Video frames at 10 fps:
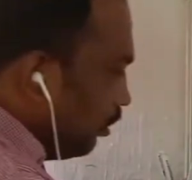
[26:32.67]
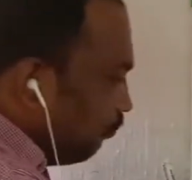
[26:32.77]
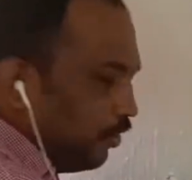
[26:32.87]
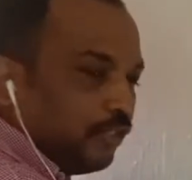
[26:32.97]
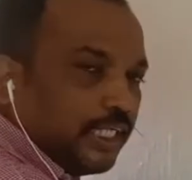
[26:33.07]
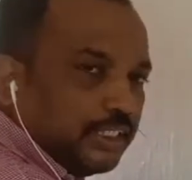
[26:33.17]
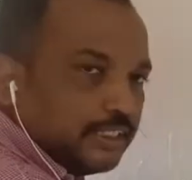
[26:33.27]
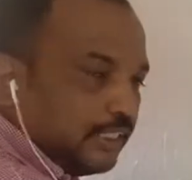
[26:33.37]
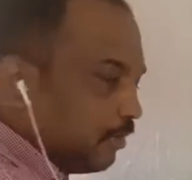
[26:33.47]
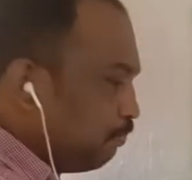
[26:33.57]
when you
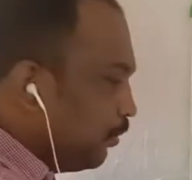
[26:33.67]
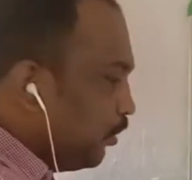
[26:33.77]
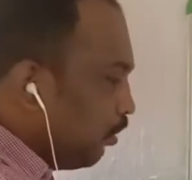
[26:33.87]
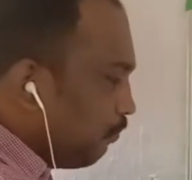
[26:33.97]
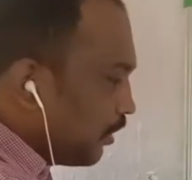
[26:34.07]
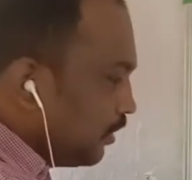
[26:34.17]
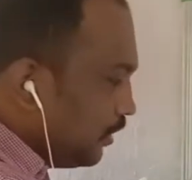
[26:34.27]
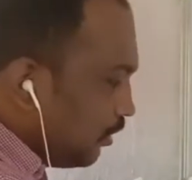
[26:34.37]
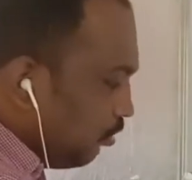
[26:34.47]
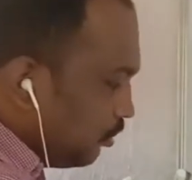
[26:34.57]
consider P of x is
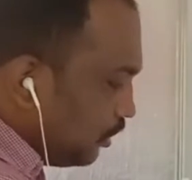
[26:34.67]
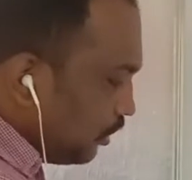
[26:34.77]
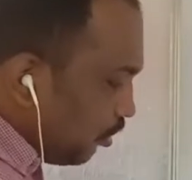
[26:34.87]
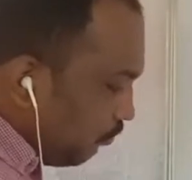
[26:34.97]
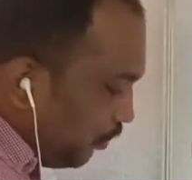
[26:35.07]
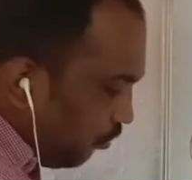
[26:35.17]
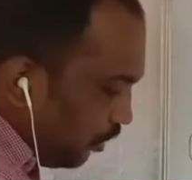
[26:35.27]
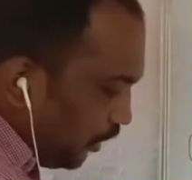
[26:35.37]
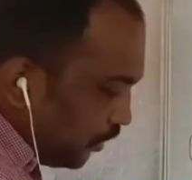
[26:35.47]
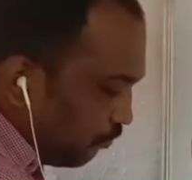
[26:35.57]
equal to 0, we got
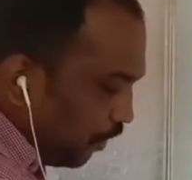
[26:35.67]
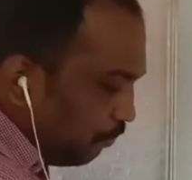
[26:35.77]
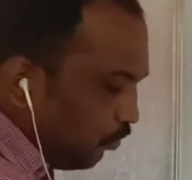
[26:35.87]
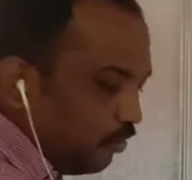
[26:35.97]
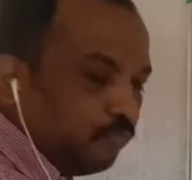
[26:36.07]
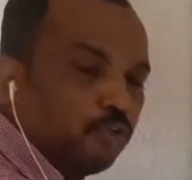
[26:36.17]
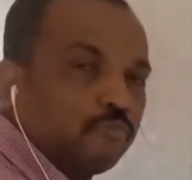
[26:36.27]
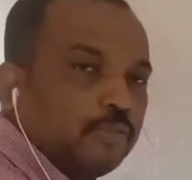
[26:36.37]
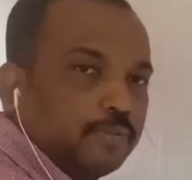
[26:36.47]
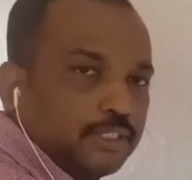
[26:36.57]
it as
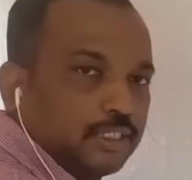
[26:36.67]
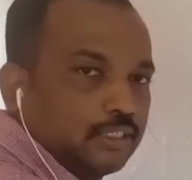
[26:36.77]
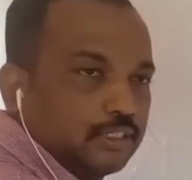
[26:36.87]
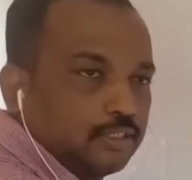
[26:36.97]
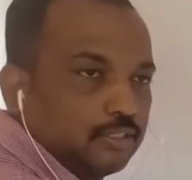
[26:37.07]
5.41%.